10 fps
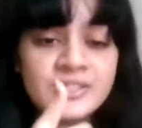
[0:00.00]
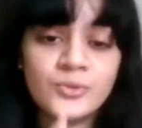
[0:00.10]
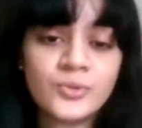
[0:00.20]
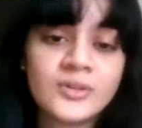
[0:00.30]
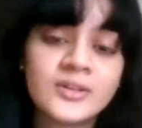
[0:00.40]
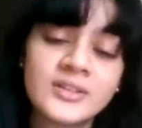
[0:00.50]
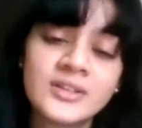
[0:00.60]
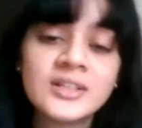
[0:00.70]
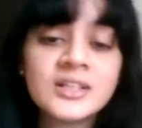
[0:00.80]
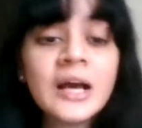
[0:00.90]
to.
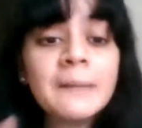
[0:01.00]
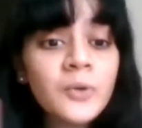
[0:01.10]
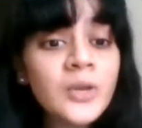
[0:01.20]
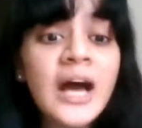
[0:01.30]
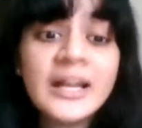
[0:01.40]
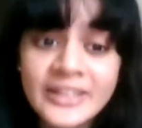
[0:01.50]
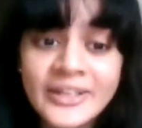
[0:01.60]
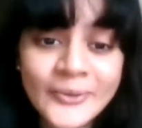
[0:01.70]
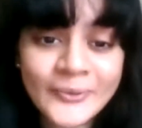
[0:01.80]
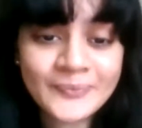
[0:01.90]
Mulan
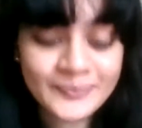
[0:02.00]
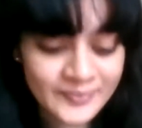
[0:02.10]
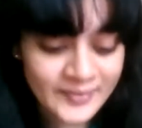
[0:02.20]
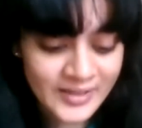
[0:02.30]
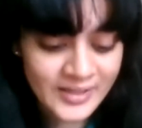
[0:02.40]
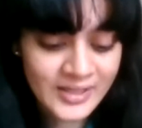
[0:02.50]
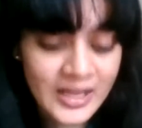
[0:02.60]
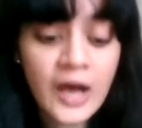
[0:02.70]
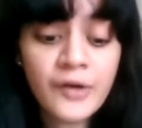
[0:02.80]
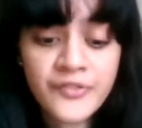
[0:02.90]
knew
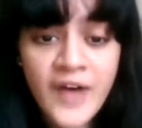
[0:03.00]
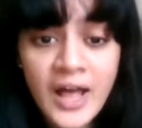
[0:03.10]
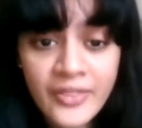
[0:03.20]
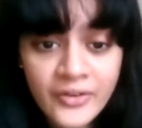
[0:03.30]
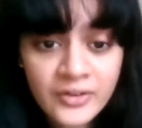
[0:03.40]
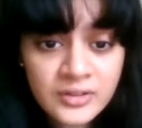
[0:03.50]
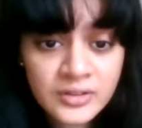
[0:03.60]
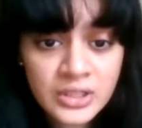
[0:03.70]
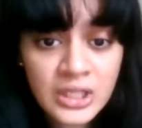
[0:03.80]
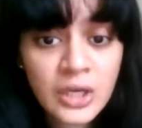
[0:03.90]
her father
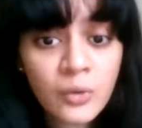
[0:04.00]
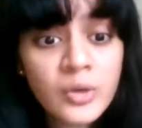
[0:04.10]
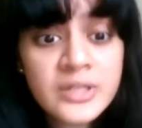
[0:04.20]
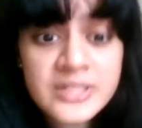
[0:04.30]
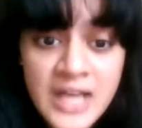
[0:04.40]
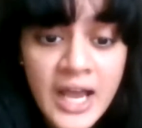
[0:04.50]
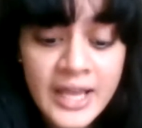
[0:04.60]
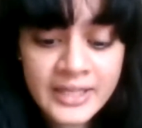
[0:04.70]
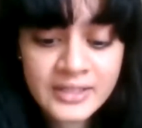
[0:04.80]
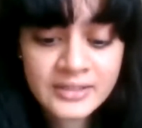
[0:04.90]
would
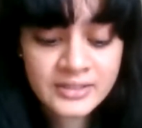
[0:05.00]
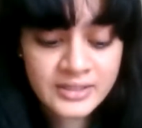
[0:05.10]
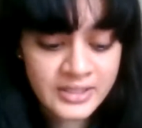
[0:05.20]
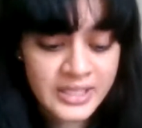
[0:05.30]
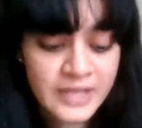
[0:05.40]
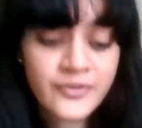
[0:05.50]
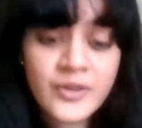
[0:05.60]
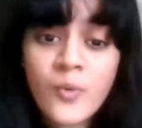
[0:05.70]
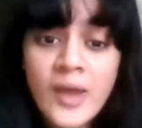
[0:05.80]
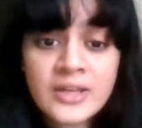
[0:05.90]
die if
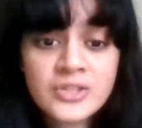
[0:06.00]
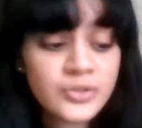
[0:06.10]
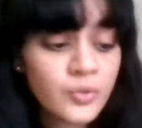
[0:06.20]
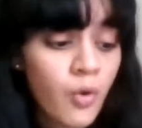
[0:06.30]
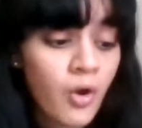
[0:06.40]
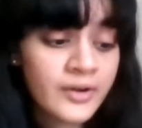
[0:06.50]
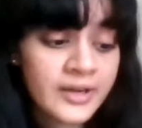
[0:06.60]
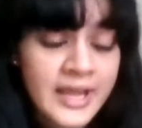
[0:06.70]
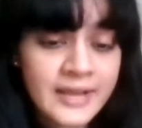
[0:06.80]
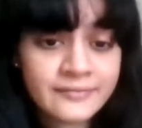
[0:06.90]
he went to the war
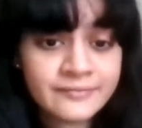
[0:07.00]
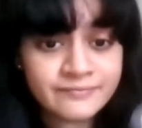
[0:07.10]
again.